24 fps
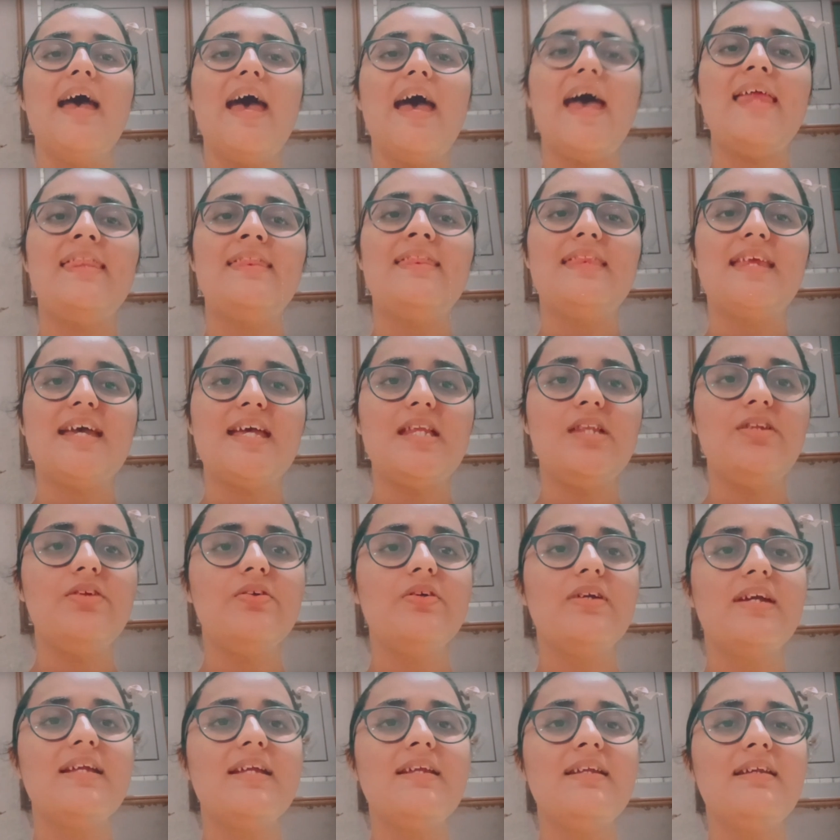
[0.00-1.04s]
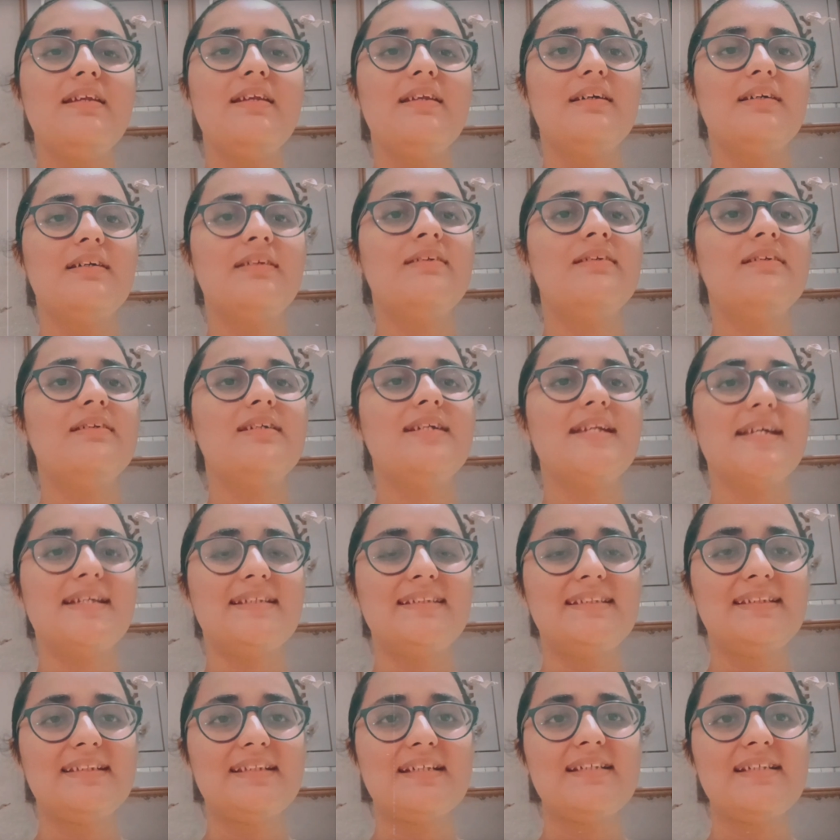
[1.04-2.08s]
And then you can
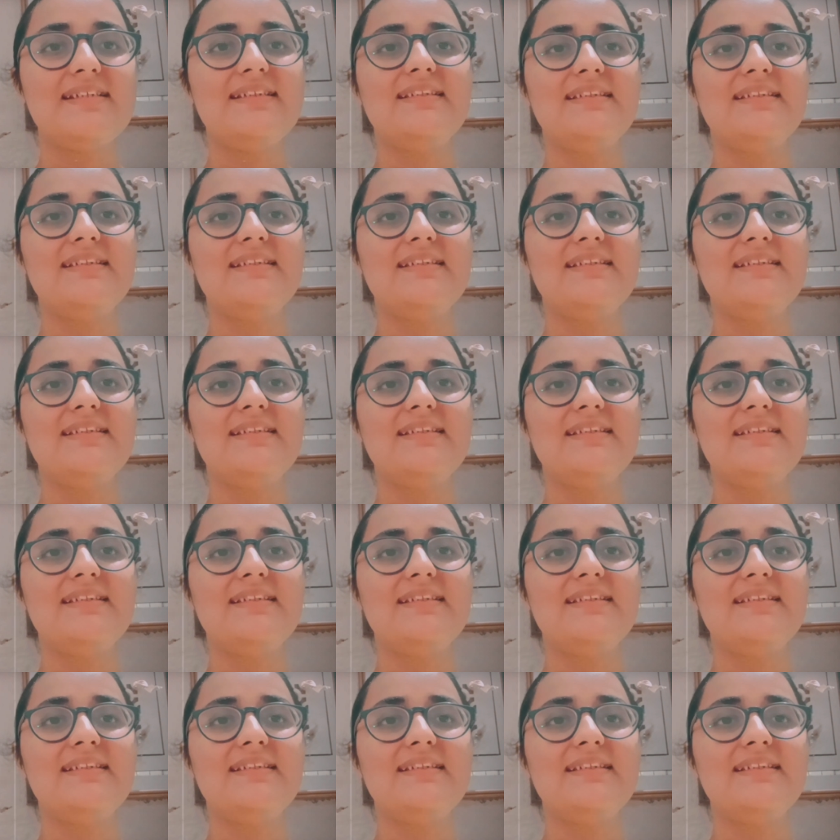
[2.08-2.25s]
discuss